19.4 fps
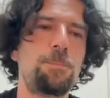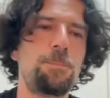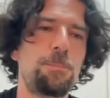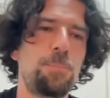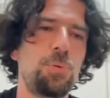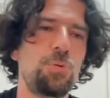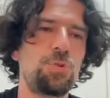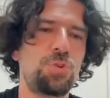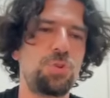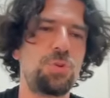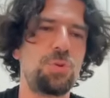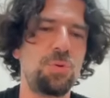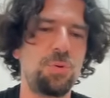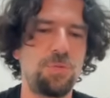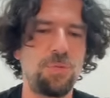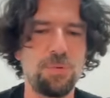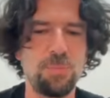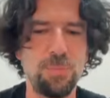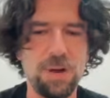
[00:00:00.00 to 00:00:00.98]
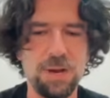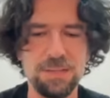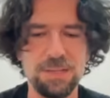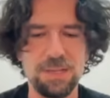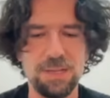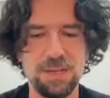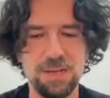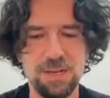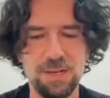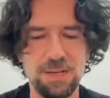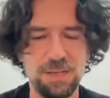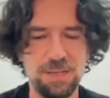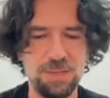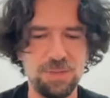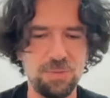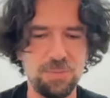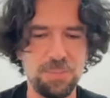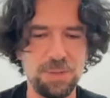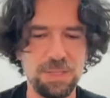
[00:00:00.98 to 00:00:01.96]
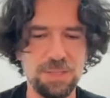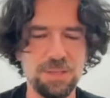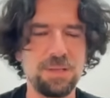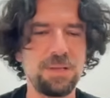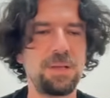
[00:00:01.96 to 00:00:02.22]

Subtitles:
push you forward a little bit.